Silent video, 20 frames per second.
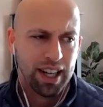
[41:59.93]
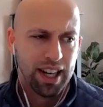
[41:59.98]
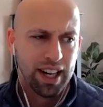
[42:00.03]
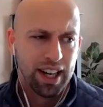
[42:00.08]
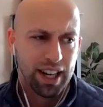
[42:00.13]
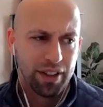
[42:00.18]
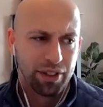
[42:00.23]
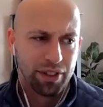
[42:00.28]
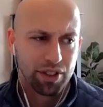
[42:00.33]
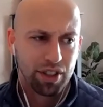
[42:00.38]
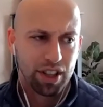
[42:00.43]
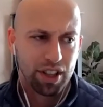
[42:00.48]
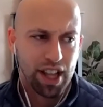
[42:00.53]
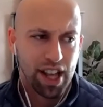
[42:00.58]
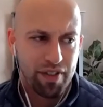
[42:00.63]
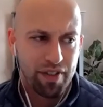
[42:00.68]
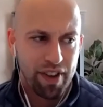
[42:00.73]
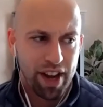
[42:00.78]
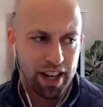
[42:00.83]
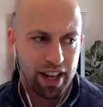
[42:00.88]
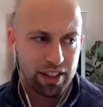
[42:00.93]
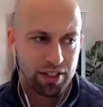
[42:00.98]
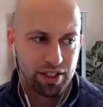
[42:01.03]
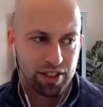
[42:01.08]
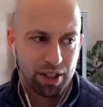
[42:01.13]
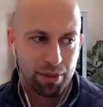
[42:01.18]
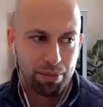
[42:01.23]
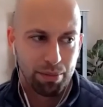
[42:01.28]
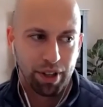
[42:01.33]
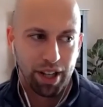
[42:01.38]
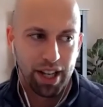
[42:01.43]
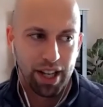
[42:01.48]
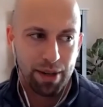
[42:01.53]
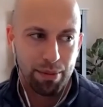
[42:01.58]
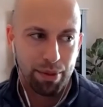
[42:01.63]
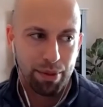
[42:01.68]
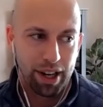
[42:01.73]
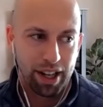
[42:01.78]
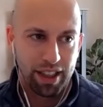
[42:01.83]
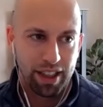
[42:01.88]
uh, there's a lot of factors at play,
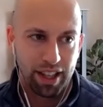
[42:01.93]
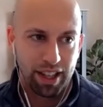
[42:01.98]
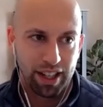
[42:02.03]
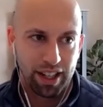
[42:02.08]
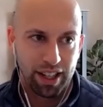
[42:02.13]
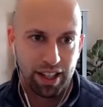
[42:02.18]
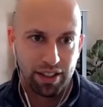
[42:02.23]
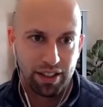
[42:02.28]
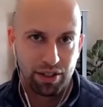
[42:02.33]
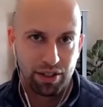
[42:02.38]
but I think in,